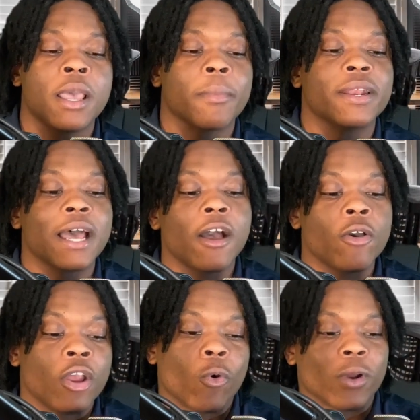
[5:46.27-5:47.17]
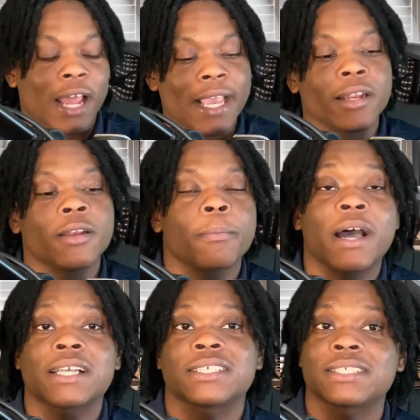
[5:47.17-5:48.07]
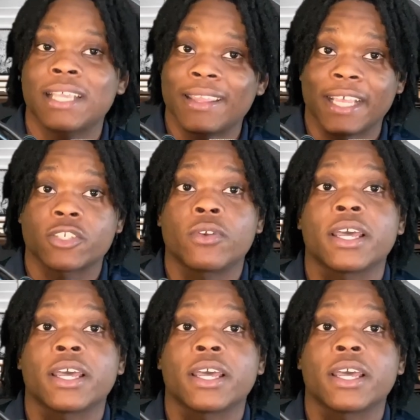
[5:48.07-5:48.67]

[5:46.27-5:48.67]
But now we're lightening the boxes. That's going to